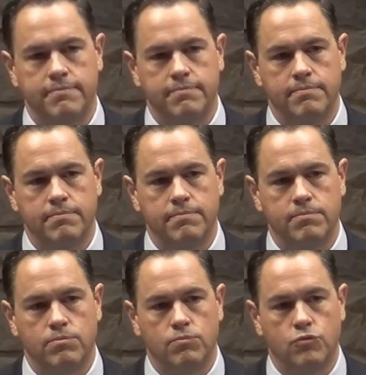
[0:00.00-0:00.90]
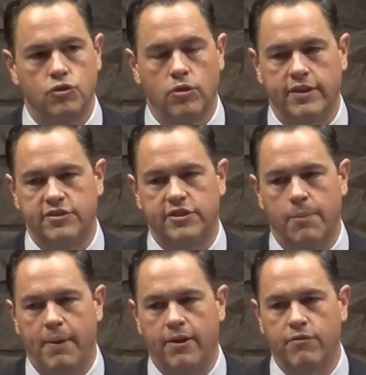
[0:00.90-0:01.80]
So let's step out in faith and
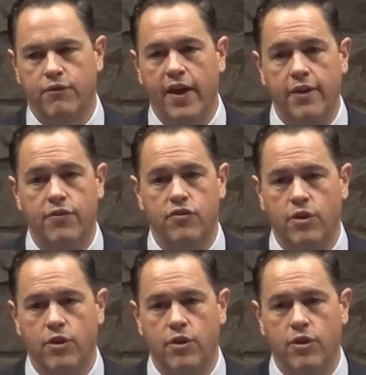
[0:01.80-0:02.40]
see what the Lord will do.